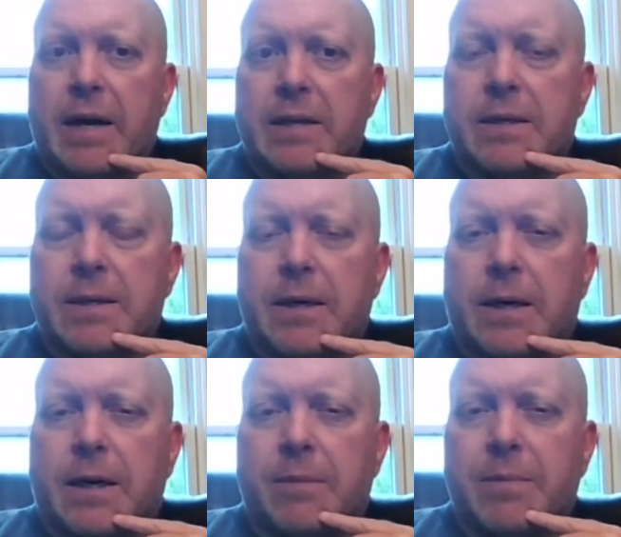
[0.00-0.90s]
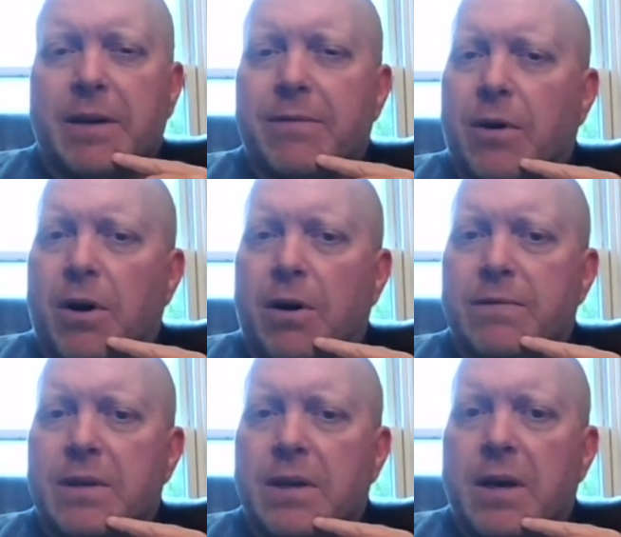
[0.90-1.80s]
And then, probably about 10
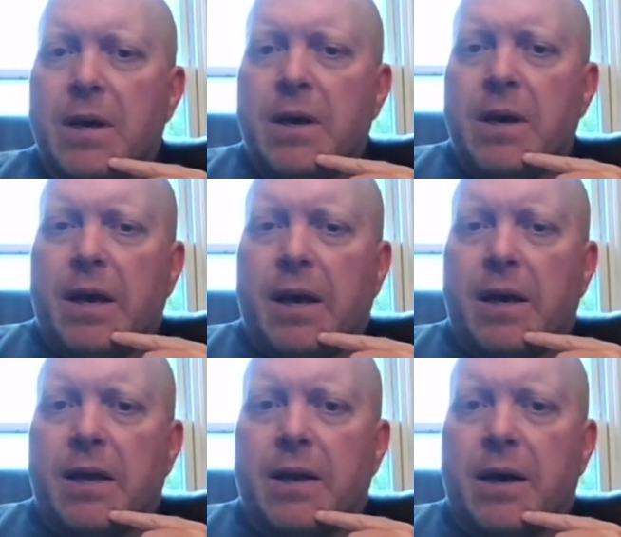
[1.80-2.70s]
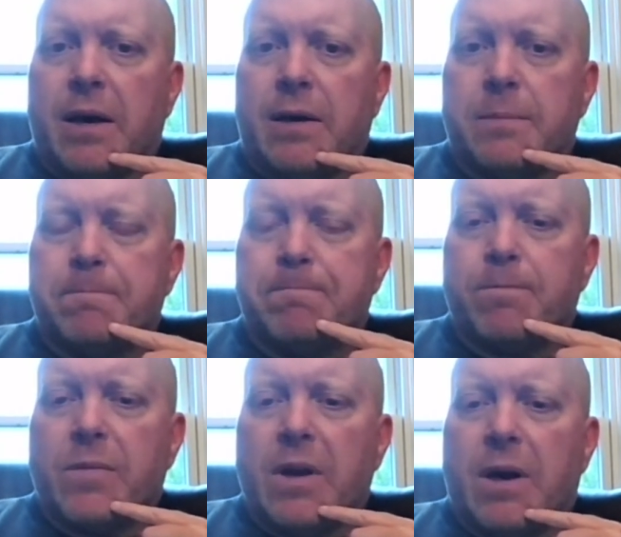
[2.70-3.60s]
years ago, I got um,
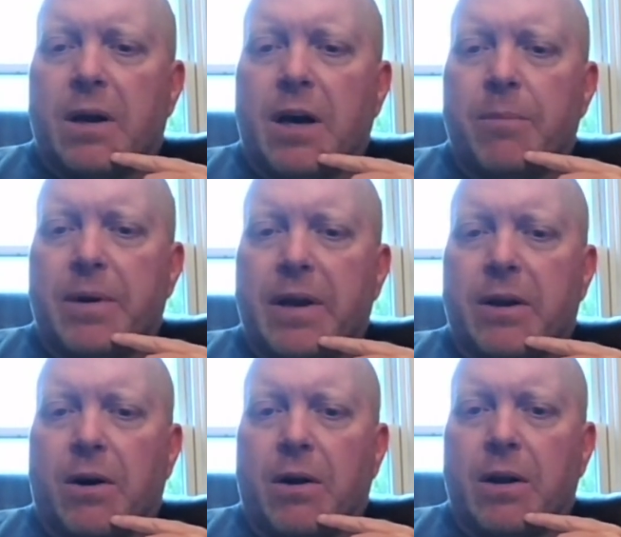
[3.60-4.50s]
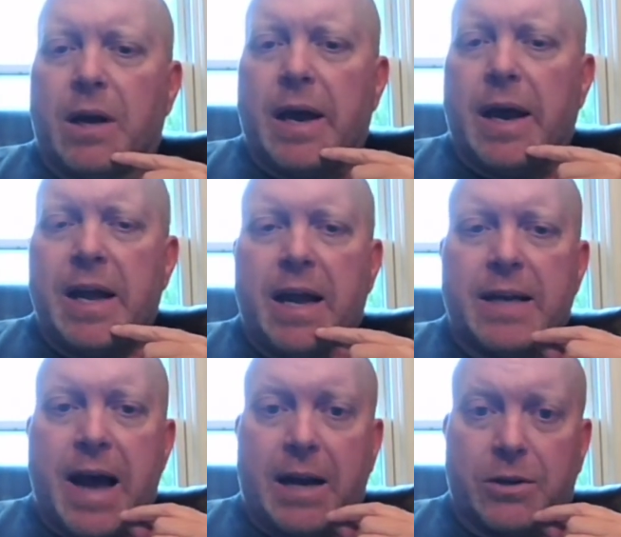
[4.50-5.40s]
involved and
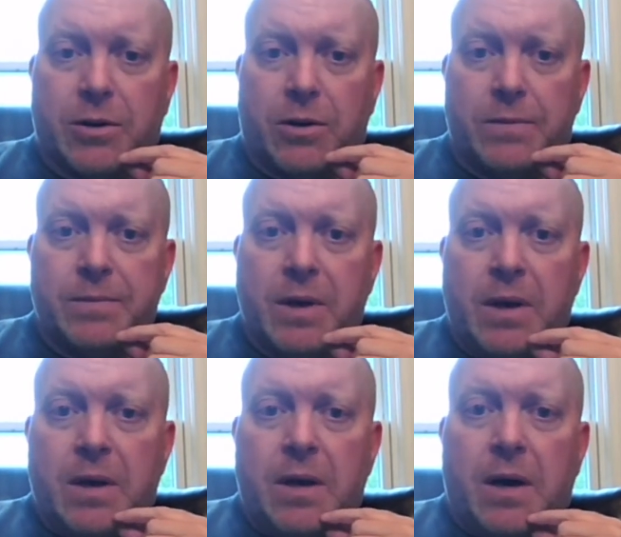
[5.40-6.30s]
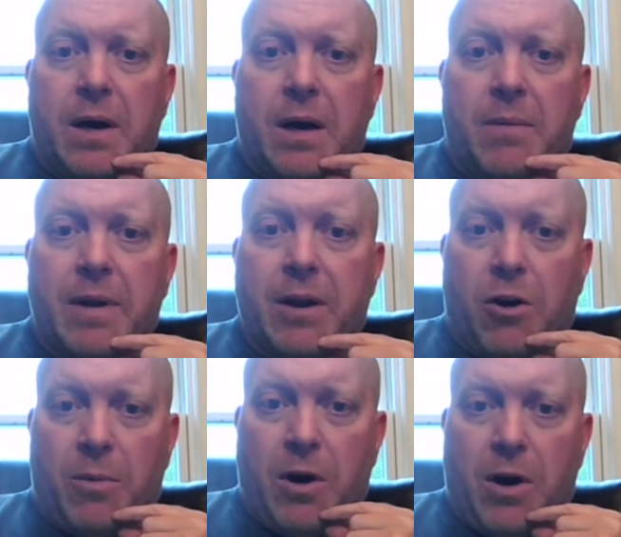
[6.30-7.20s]
um, a company
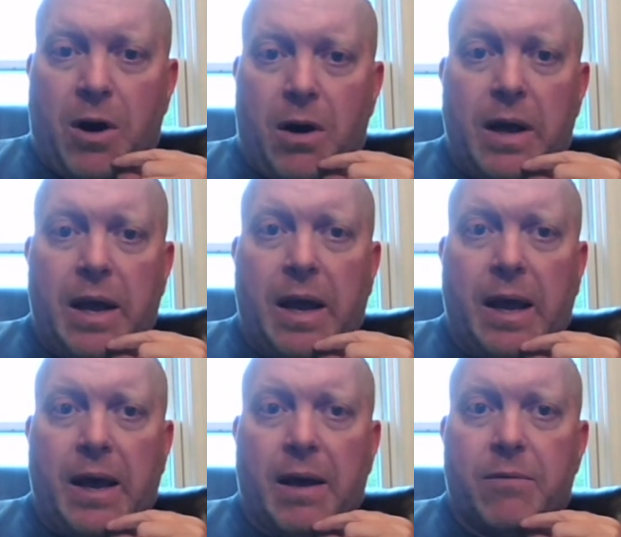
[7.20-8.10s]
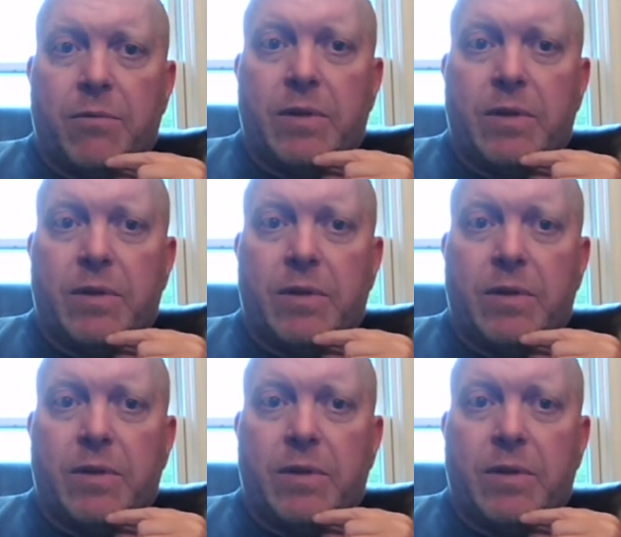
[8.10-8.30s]
called uh, 88 Tactical